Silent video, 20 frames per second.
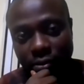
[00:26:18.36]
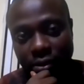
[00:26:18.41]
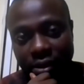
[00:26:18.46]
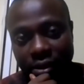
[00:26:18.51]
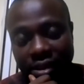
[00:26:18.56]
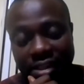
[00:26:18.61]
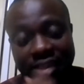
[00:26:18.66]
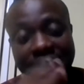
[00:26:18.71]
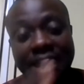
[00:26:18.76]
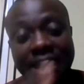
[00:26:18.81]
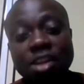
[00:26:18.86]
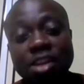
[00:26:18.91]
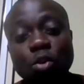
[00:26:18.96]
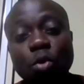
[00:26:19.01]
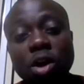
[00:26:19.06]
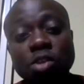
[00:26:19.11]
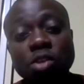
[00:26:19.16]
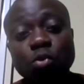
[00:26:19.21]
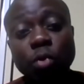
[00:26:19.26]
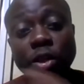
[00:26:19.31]
They are the
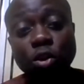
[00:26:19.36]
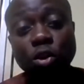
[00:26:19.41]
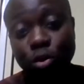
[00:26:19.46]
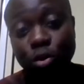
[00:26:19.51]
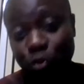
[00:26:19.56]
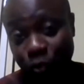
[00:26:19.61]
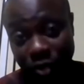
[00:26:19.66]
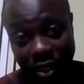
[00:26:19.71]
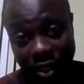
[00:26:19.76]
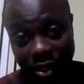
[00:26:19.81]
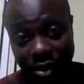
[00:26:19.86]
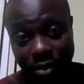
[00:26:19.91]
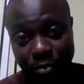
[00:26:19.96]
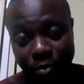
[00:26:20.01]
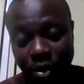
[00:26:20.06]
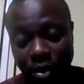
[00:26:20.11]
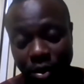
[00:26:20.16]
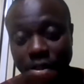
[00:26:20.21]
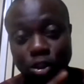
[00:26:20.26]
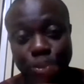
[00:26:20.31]
ones we know today,
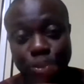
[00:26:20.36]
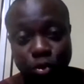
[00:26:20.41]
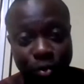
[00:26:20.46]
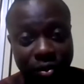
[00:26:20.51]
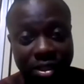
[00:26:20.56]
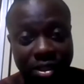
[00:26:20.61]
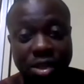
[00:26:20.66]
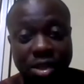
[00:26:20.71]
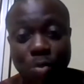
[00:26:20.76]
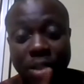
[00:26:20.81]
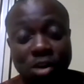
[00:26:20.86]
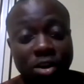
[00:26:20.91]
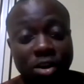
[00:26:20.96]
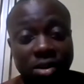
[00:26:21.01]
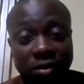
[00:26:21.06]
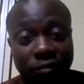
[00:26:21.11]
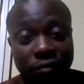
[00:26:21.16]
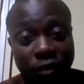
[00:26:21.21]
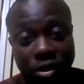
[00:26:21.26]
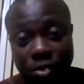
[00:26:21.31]
but the truth is they were not the
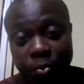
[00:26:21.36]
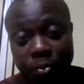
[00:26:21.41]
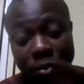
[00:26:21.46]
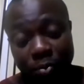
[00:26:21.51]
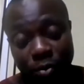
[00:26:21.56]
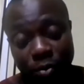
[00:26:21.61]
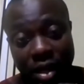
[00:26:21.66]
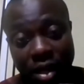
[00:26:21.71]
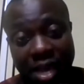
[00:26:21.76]
first people.